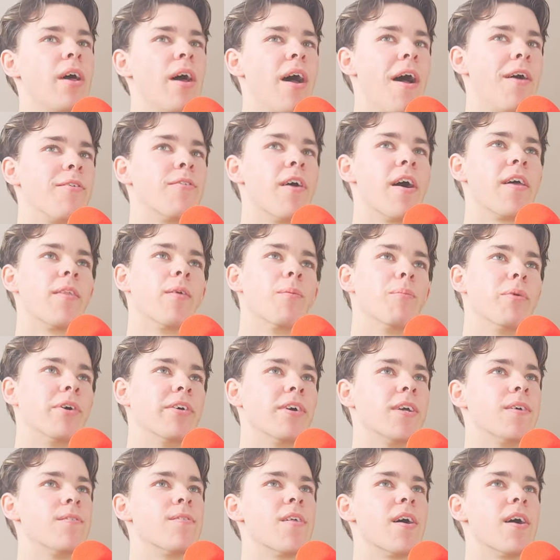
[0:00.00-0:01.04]
I'd rather
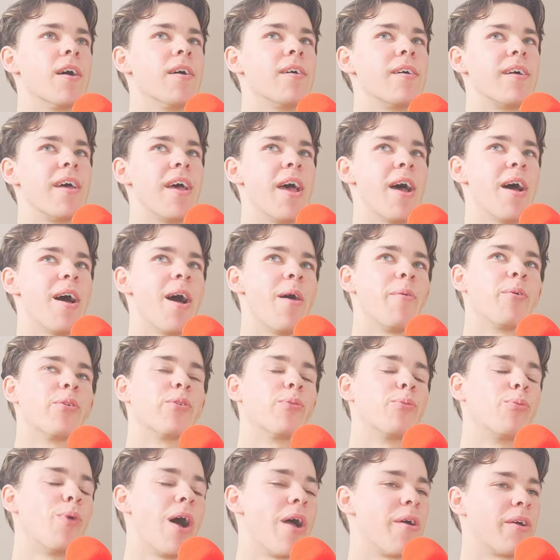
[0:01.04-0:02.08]
believe that I was
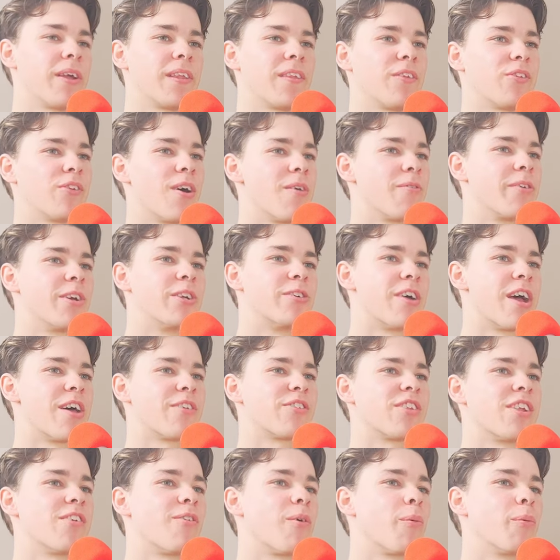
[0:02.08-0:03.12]
wearing this lovely
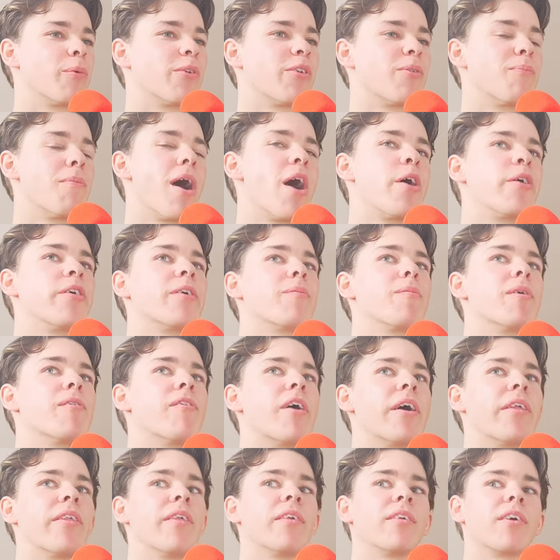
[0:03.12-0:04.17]
dress and everyone was admiring me
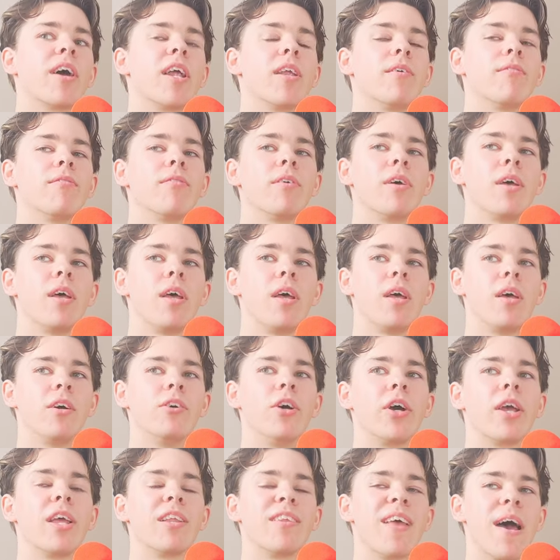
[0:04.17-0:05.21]
rather than kind of
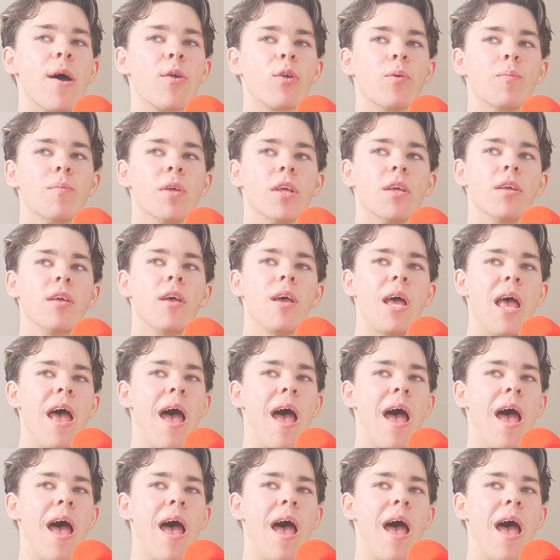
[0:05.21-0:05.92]
looking down on me.